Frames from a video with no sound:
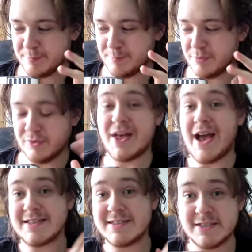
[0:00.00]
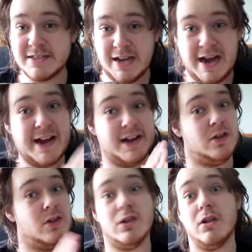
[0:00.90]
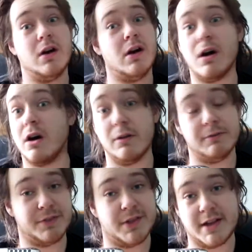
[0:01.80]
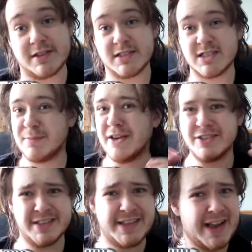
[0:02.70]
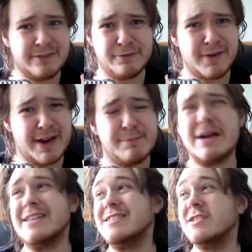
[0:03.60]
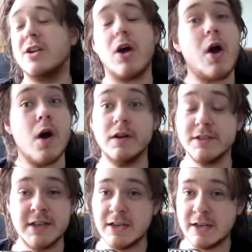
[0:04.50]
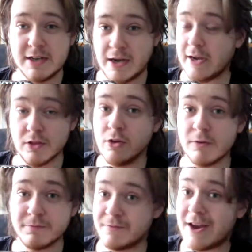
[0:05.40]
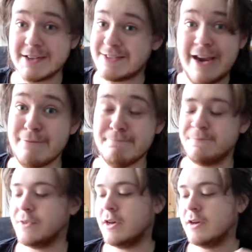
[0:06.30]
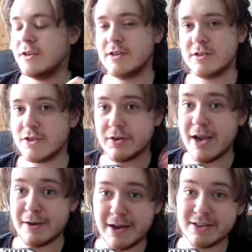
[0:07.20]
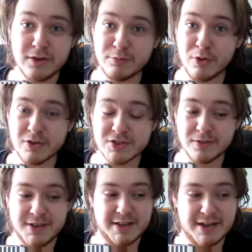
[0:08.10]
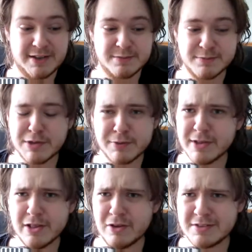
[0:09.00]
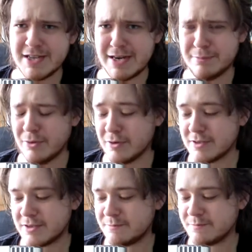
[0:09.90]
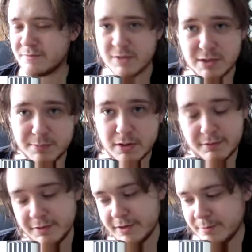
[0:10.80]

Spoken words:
But that, I love that, especially the end fight, my god. I love that game. So yeah, I'd love more stuff like that. It's been a really long time, but it'd be lovely.